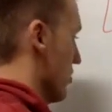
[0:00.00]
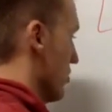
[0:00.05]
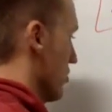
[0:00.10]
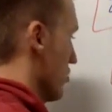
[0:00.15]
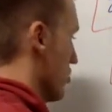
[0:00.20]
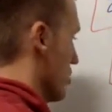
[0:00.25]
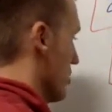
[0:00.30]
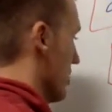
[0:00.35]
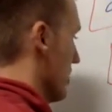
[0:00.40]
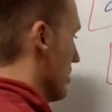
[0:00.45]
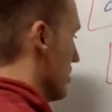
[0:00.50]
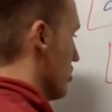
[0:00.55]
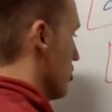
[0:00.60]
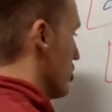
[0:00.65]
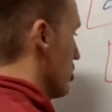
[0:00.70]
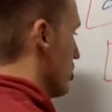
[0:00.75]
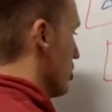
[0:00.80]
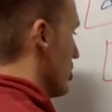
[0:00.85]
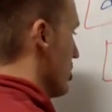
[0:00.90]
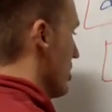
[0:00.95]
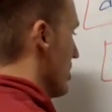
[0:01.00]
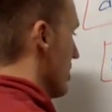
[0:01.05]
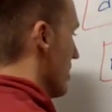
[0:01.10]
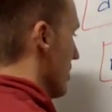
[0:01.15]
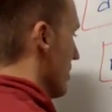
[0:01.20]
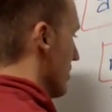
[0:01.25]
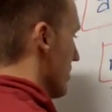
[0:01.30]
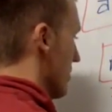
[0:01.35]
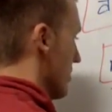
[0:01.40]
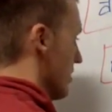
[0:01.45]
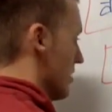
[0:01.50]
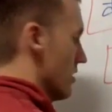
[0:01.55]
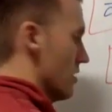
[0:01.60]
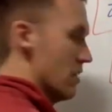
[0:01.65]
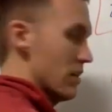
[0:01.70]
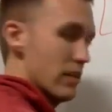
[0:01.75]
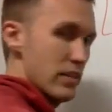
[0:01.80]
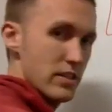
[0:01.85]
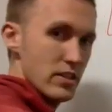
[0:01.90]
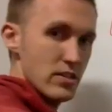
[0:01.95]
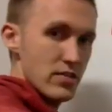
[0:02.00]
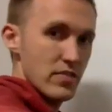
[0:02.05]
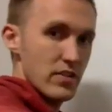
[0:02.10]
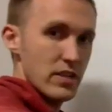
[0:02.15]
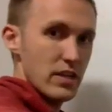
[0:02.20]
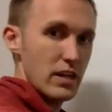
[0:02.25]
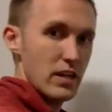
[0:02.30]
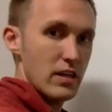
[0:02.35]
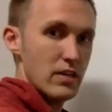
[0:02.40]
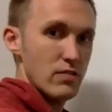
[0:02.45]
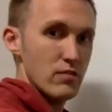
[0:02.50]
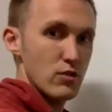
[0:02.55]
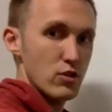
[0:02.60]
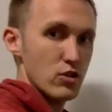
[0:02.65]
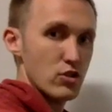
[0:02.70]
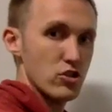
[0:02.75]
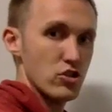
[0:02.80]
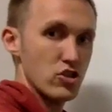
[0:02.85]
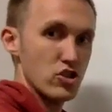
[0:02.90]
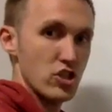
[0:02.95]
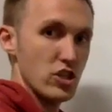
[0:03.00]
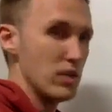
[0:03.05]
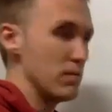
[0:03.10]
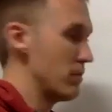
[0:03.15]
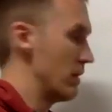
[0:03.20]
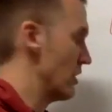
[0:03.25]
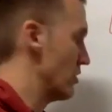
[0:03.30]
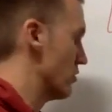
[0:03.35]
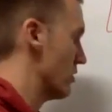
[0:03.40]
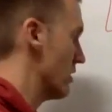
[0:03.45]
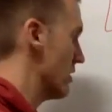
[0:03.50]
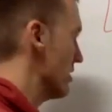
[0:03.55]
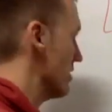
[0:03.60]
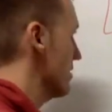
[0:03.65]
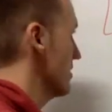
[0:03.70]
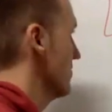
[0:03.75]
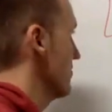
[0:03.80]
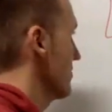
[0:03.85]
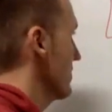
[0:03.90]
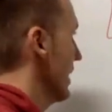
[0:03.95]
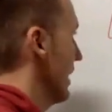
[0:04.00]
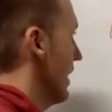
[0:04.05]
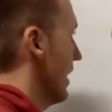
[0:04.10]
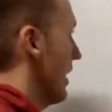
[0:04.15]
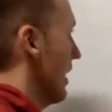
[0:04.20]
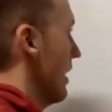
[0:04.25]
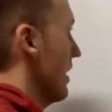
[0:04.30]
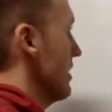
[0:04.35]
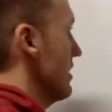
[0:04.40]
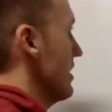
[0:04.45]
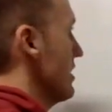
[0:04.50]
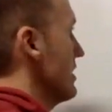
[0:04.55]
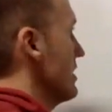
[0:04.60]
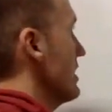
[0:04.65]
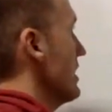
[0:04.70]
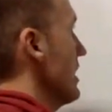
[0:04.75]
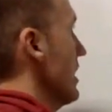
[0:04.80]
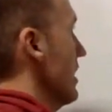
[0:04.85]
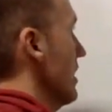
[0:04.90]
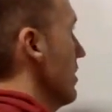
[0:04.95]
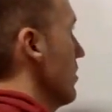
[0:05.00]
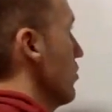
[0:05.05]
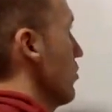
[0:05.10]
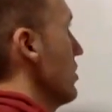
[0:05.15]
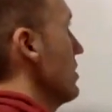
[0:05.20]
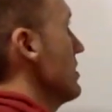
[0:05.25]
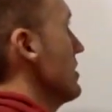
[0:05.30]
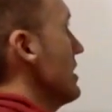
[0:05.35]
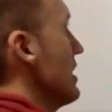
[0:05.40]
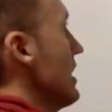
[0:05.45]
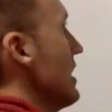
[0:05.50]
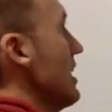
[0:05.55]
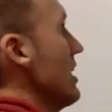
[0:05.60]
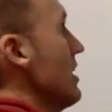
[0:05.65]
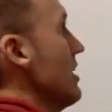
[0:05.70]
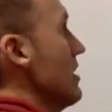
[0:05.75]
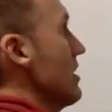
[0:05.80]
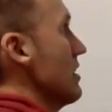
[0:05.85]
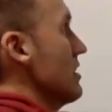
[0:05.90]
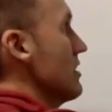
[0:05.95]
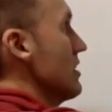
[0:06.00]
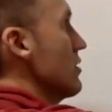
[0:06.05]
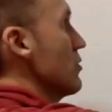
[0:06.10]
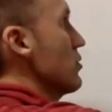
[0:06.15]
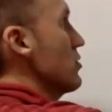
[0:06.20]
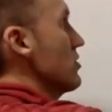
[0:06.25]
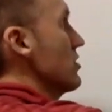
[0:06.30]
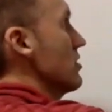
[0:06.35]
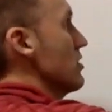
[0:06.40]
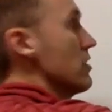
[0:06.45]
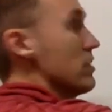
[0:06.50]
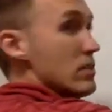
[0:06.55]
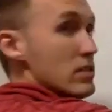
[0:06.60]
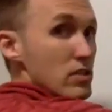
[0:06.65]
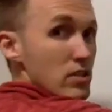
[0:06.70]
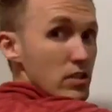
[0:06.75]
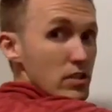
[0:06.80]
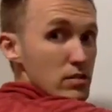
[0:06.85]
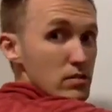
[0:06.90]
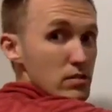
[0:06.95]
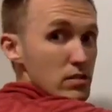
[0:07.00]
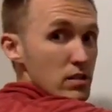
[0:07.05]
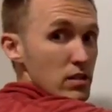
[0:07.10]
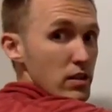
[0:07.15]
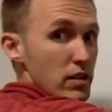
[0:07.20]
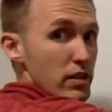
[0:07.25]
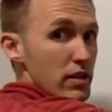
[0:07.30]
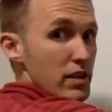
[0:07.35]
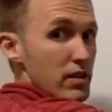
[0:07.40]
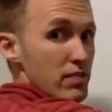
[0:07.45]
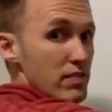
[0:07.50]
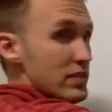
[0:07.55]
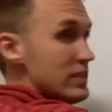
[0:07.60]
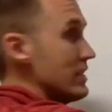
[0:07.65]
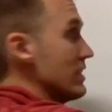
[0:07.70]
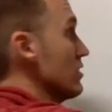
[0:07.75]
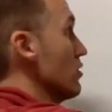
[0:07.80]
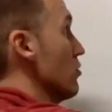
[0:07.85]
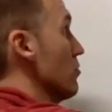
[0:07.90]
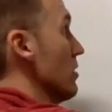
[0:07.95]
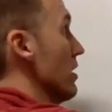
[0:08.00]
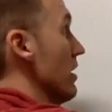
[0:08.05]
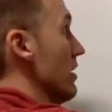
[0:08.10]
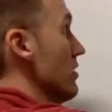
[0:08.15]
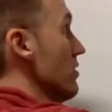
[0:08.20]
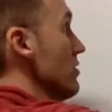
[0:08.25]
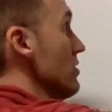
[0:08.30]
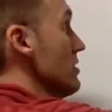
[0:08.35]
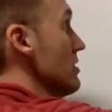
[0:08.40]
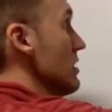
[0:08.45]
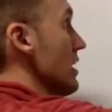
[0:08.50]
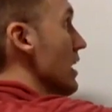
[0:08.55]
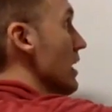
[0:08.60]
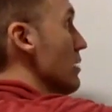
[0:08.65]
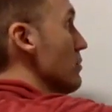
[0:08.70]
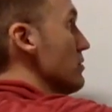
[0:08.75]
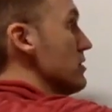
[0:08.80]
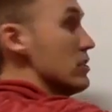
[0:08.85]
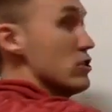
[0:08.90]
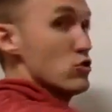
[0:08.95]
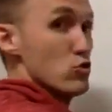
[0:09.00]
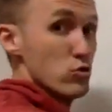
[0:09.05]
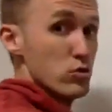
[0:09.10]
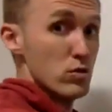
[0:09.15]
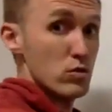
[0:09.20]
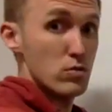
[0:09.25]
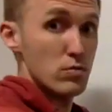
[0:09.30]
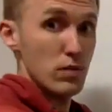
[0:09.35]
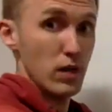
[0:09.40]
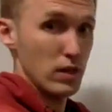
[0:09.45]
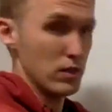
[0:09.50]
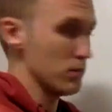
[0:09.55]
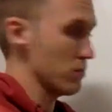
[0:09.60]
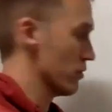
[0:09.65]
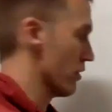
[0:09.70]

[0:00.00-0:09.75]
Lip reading: to this G, this funny inverse G matrix, and then D. Well, D is equal to the physical model times the true model